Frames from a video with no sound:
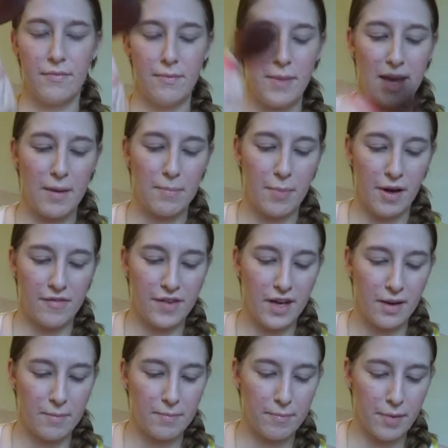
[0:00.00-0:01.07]
Big
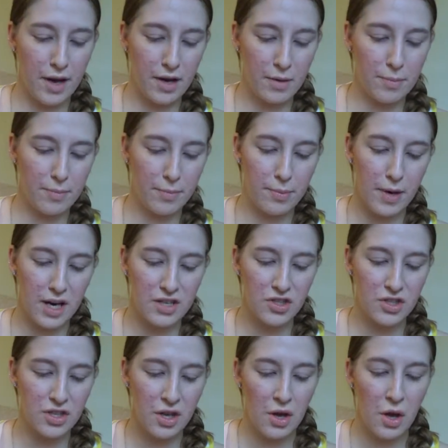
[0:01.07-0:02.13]
Puffy Powder
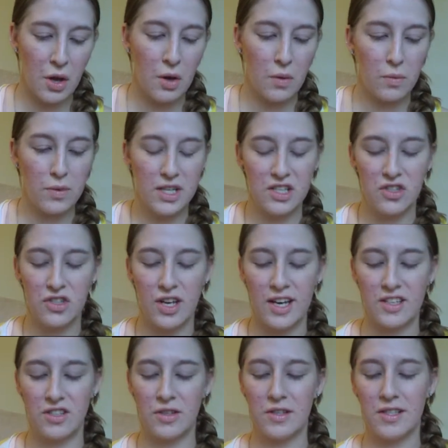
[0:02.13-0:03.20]
Brush, which,
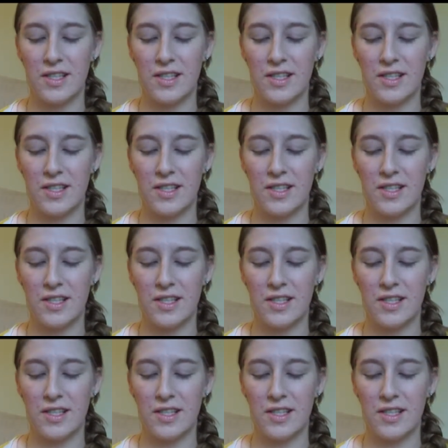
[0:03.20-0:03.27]
as you can